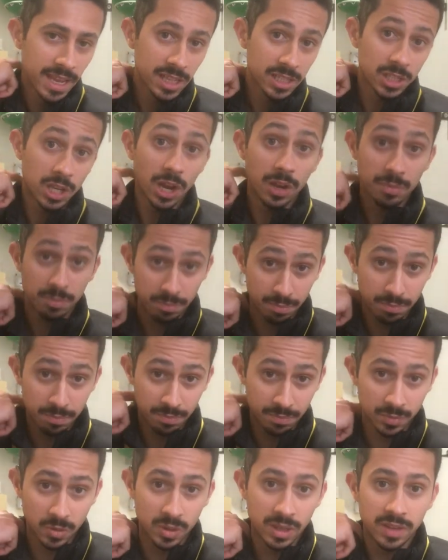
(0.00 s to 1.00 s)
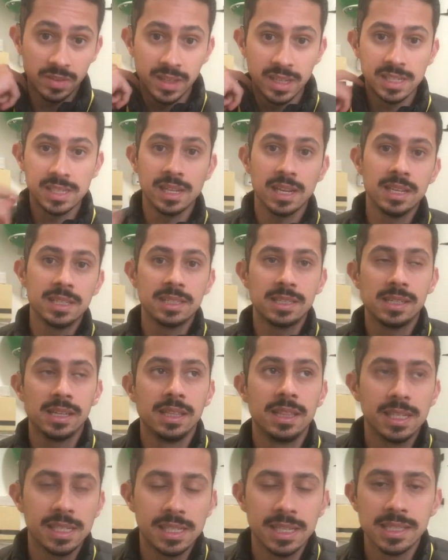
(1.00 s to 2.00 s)
So in this
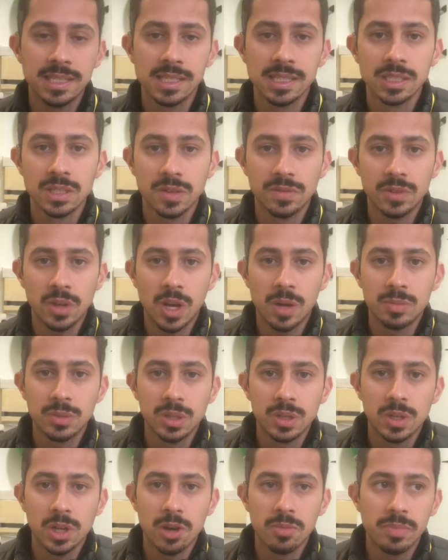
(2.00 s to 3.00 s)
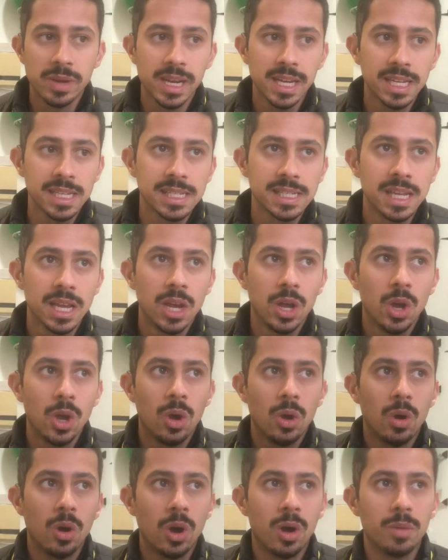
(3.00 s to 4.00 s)
instance of type 2 diabetes,
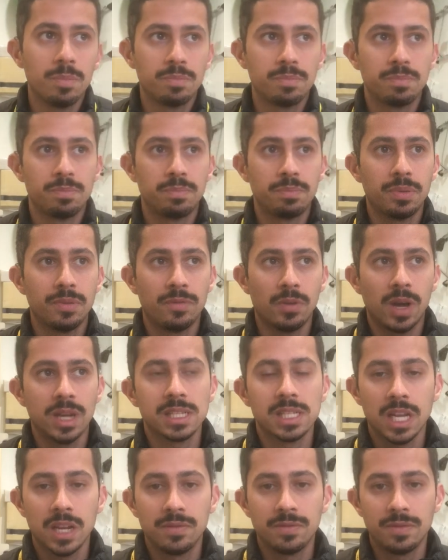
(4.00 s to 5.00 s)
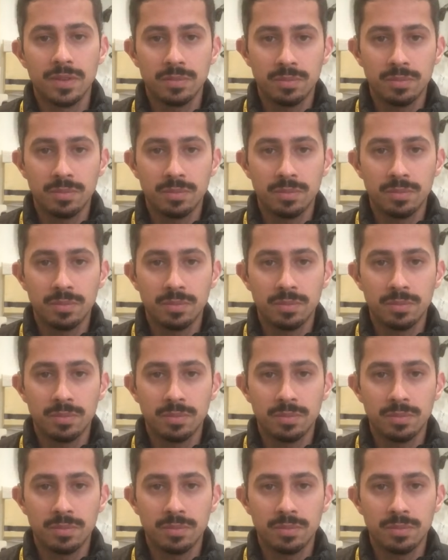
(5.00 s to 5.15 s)
I provide safe